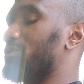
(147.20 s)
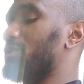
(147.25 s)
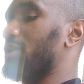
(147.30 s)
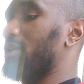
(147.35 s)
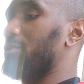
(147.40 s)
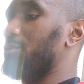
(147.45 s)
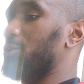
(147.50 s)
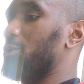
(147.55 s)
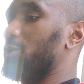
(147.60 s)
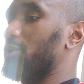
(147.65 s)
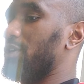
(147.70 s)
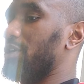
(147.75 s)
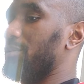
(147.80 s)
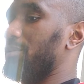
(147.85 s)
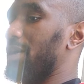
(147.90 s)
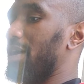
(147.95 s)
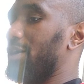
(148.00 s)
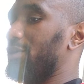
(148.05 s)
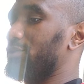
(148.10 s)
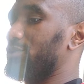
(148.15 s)
where they broke up
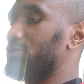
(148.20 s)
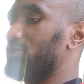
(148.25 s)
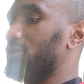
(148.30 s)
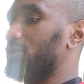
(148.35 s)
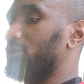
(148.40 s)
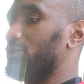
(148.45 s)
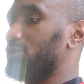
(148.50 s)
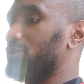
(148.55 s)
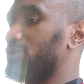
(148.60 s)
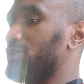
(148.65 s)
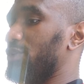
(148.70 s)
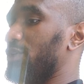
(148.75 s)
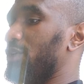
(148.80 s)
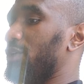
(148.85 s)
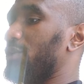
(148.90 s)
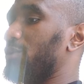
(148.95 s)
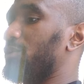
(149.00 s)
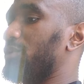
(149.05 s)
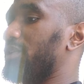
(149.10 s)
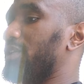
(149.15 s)
households
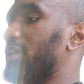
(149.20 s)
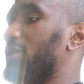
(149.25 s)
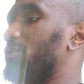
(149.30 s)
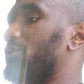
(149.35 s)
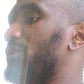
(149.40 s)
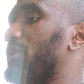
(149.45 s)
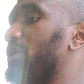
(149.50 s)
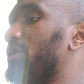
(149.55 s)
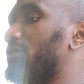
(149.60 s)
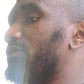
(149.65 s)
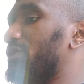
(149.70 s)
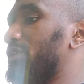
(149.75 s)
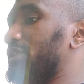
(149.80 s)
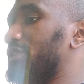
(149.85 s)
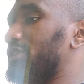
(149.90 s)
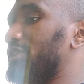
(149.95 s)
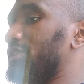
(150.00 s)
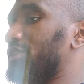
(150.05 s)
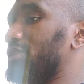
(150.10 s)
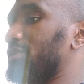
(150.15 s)
with that welfare
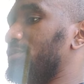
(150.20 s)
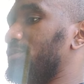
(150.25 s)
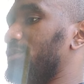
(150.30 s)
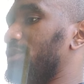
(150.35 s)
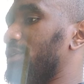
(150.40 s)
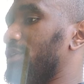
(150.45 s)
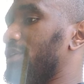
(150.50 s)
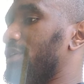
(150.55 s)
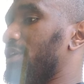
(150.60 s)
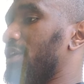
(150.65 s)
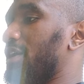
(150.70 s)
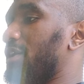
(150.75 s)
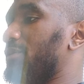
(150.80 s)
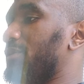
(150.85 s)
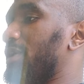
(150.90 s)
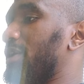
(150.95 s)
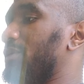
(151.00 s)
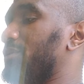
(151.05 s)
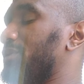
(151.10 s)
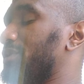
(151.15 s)
system. All
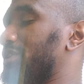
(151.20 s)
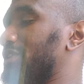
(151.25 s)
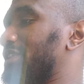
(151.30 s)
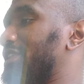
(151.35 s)
right, with the